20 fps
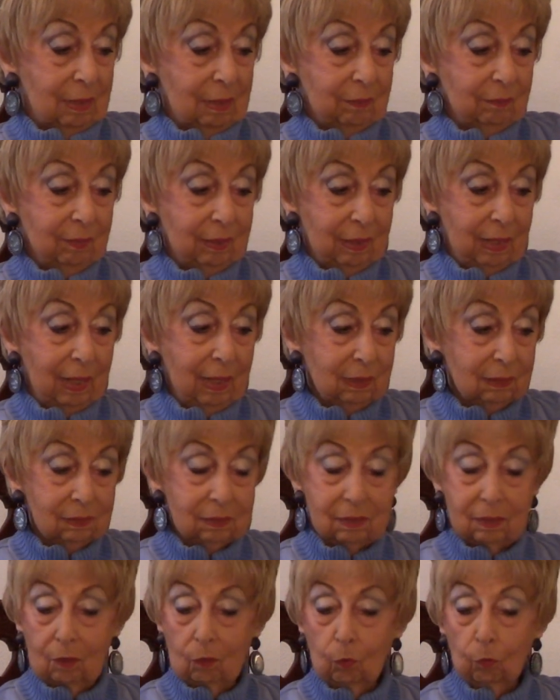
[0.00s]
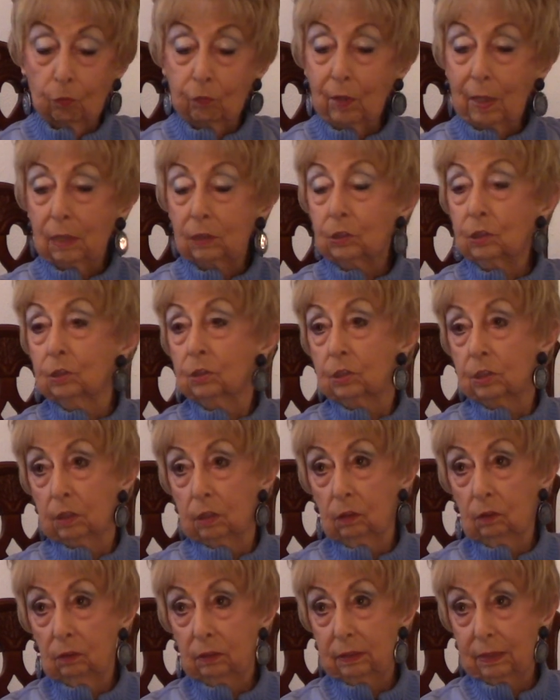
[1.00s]
they had an old-fashioned
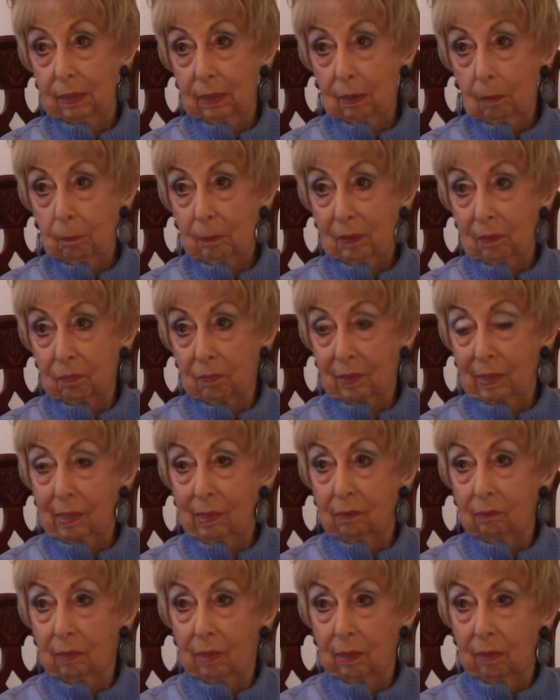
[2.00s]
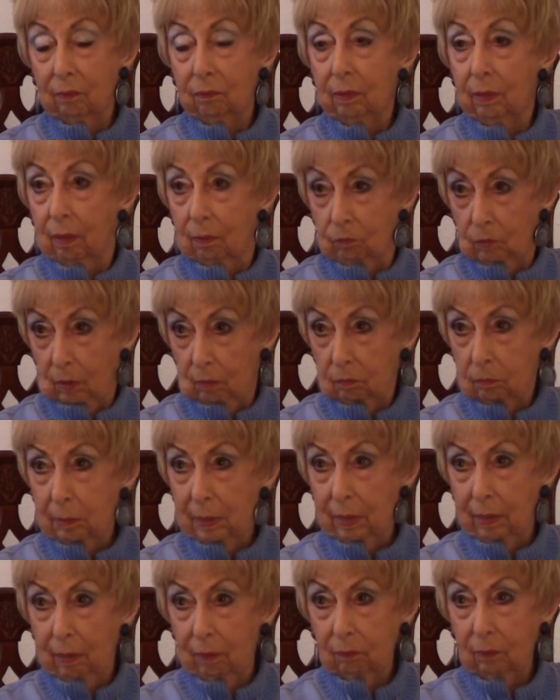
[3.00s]
school set up out there. Have you ever been
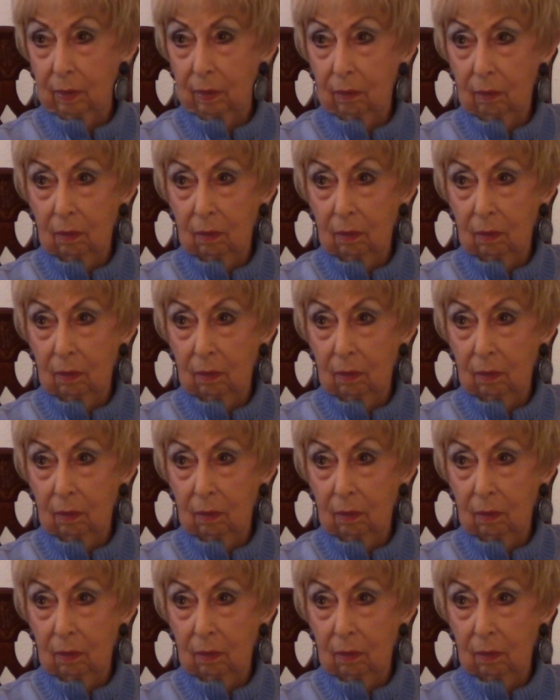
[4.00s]
out there?